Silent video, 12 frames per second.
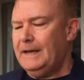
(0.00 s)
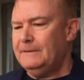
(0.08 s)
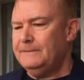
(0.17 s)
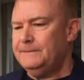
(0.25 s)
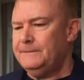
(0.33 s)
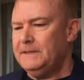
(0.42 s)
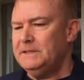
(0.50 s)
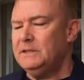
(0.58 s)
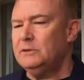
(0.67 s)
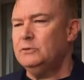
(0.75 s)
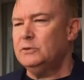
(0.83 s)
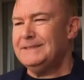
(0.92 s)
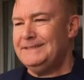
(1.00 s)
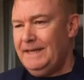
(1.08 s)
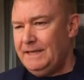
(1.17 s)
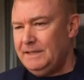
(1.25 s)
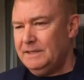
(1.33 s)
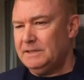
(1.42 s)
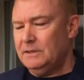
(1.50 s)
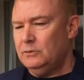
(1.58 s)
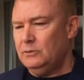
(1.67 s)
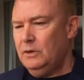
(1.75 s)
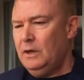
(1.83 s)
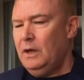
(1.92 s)
have finished the course 10 years
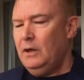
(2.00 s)
ago